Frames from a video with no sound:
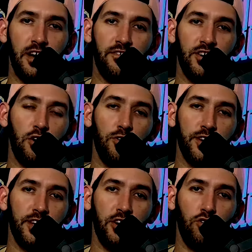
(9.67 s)
having
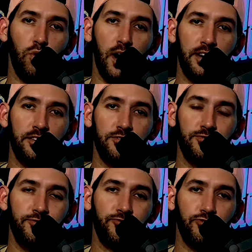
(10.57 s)
already
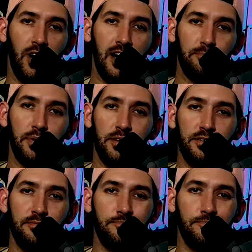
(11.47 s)
acquired Drop,
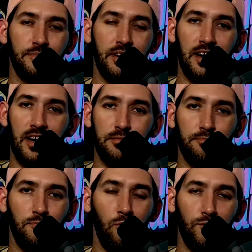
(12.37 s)

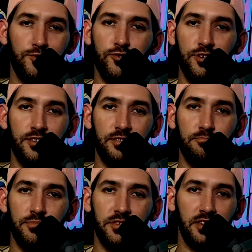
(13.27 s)

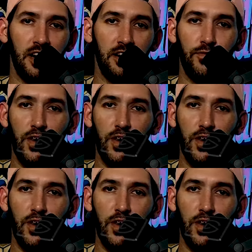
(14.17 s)
Origin, Scuf,